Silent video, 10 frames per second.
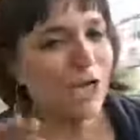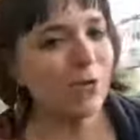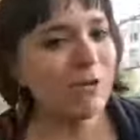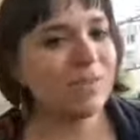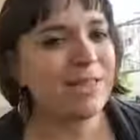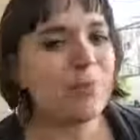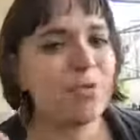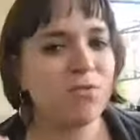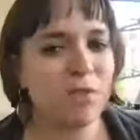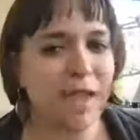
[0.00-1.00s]
you can get away with a
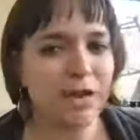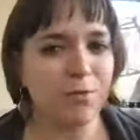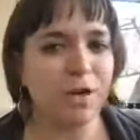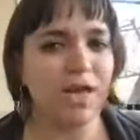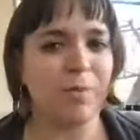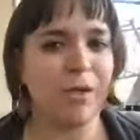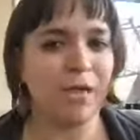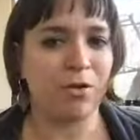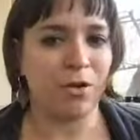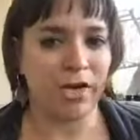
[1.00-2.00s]
little bit of light
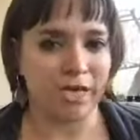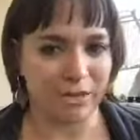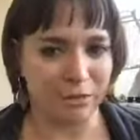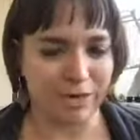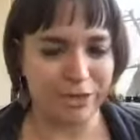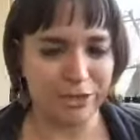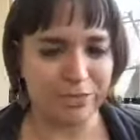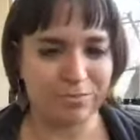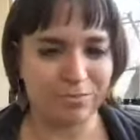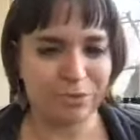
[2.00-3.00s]
rhyming or like
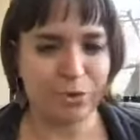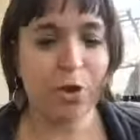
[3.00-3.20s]
alliteration.